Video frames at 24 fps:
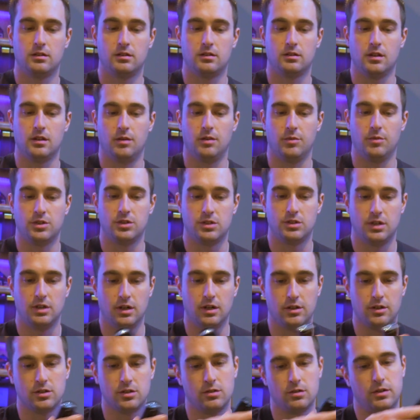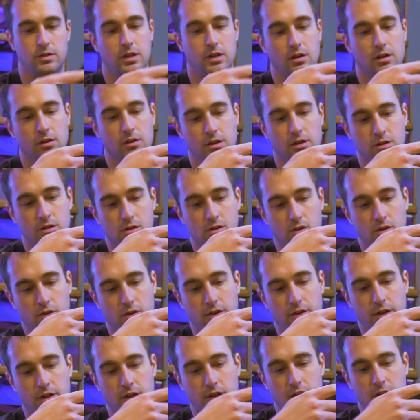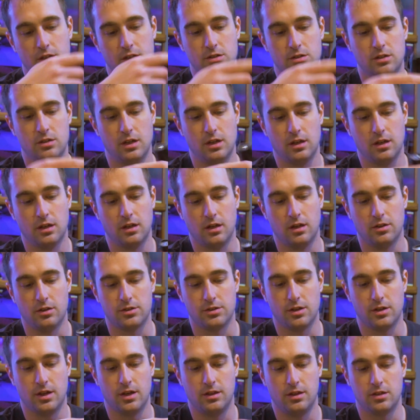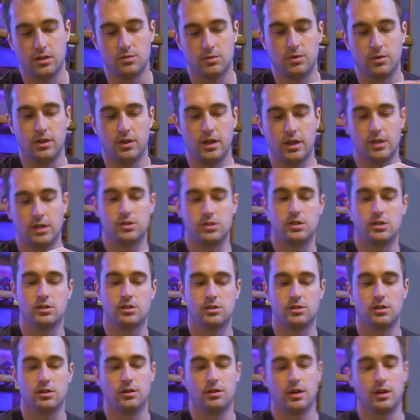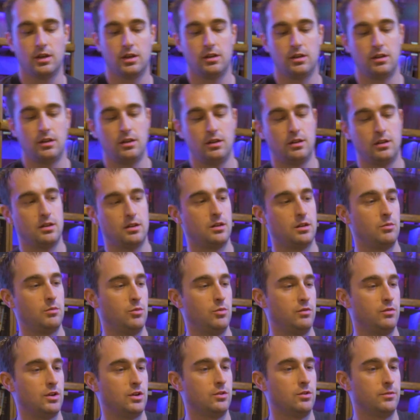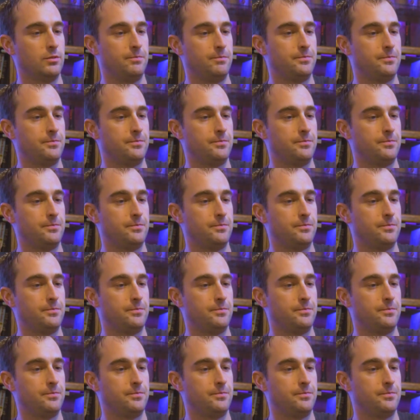Not much there. This one here is called the Nightstick. I also had this one last year, so again, moving on.